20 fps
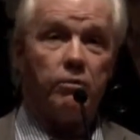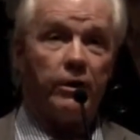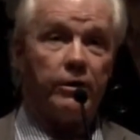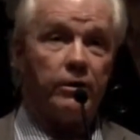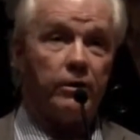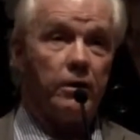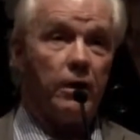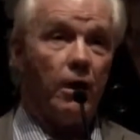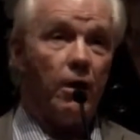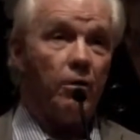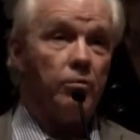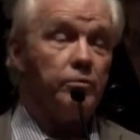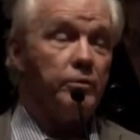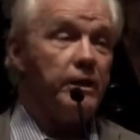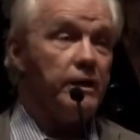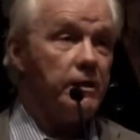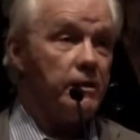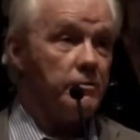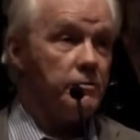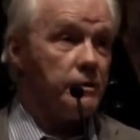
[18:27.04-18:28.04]
what are
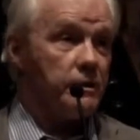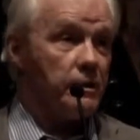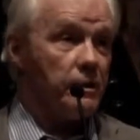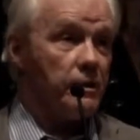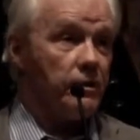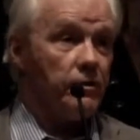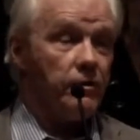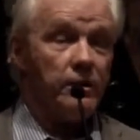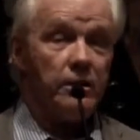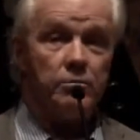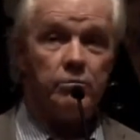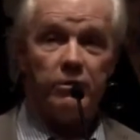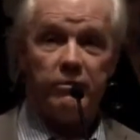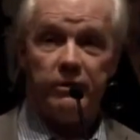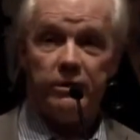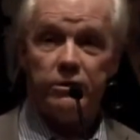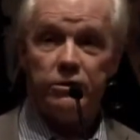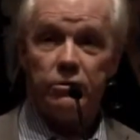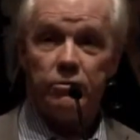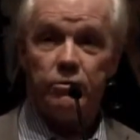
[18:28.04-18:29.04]
called medium security
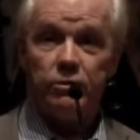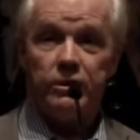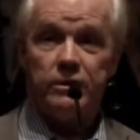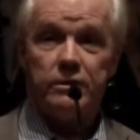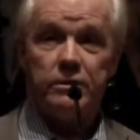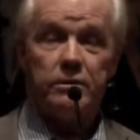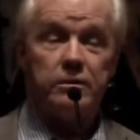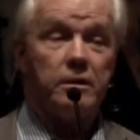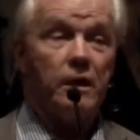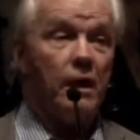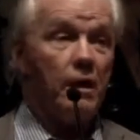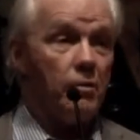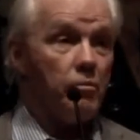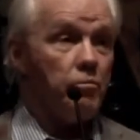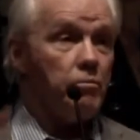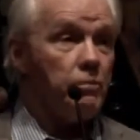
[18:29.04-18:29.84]
provincial prisons,